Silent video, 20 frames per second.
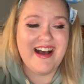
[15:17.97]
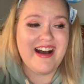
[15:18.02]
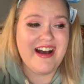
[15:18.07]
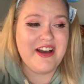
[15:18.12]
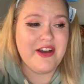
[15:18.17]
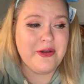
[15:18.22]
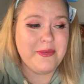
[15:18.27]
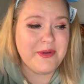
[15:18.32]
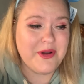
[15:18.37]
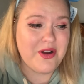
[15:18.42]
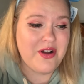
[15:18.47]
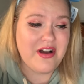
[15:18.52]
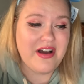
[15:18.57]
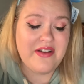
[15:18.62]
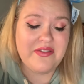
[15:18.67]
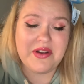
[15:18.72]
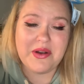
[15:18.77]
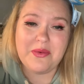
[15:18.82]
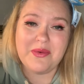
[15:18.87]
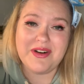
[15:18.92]
I hope you're all
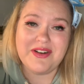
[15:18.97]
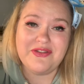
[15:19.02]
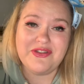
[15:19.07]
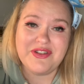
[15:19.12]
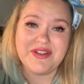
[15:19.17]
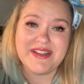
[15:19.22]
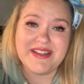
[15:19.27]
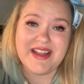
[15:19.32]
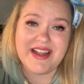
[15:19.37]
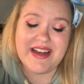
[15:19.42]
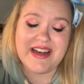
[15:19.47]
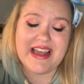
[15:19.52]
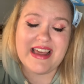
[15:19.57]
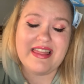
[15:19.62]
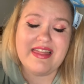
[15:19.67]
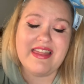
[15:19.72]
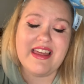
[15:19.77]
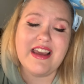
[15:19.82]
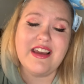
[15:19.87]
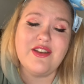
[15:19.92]
having a wonderful
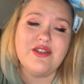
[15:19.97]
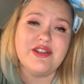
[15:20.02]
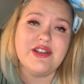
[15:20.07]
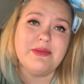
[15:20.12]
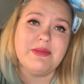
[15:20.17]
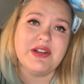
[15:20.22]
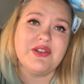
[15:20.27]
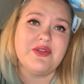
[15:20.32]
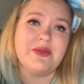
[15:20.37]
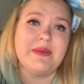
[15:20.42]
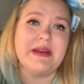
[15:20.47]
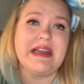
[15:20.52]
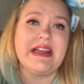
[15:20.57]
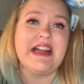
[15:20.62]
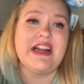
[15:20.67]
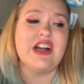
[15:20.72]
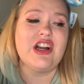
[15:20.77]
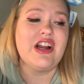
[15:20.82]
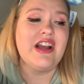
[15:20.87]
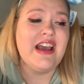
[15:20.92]
Sunday. Thank you so much for being
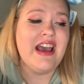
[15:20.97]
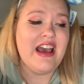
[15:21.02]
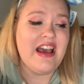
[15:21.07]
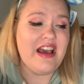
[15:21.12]
here.